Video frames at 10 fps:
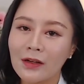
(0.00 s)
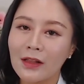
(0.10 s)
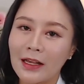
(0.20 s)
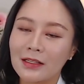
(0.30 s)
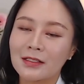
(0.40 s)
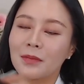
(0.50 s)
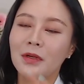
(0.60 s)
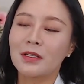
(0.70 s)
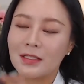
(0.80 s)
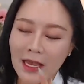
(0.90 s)
like some
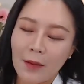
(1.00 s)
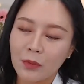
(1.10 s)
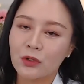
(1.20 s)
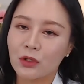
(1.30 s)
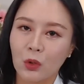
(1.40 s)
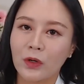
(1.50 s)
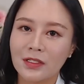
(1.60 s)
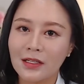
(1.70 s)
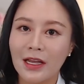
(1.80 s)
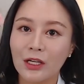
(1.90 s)
example stories
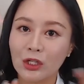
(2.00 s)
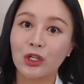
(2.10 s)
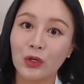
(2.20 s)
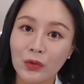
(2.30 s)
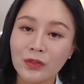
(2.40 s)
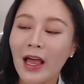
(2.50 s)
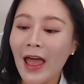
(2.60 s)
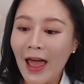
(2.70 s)
that they could use